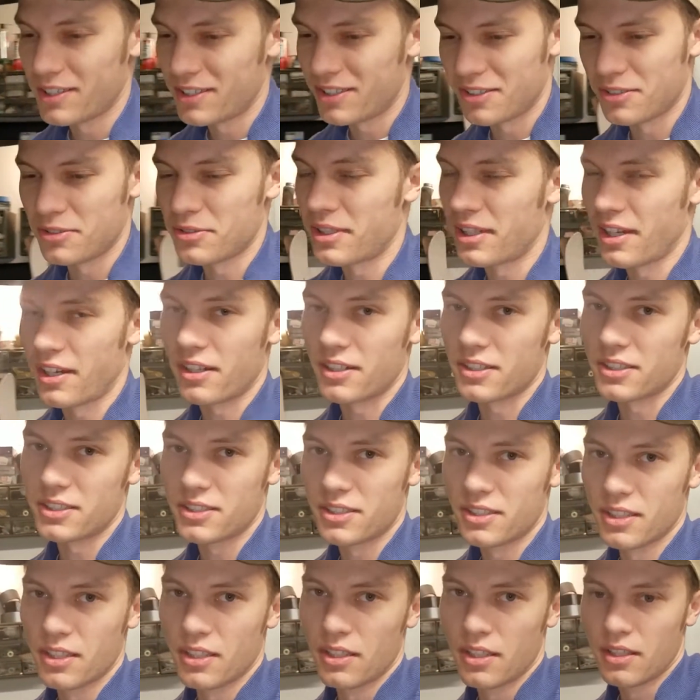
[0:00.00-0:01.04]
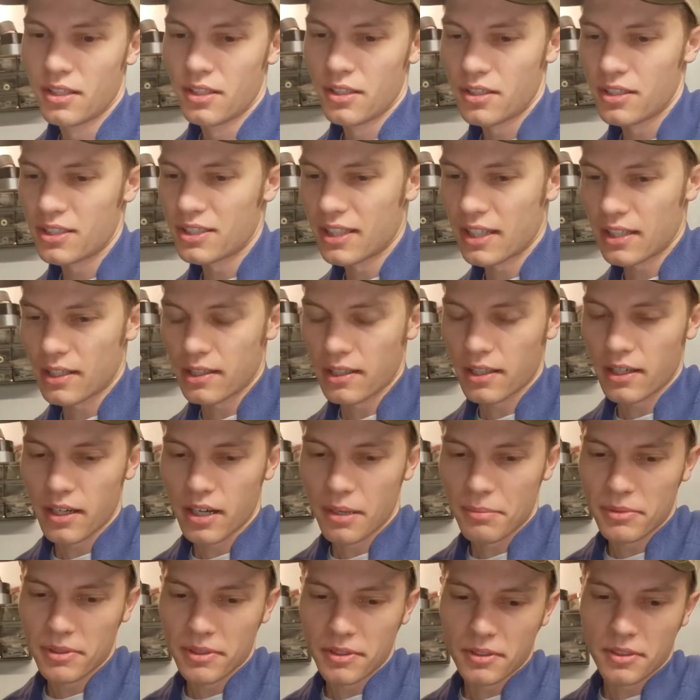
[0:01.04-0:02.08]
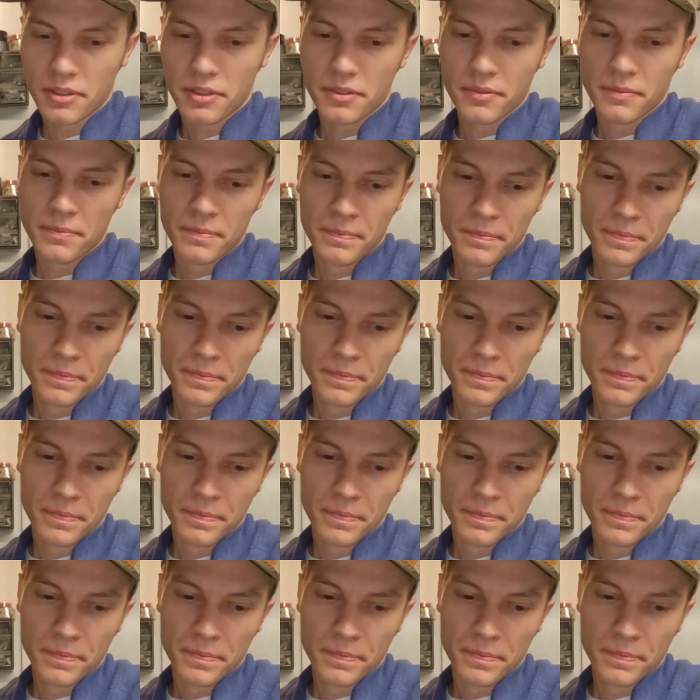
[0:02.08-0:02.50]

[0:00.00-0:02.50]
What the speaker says: so who cares? You just gotta clean it up a little.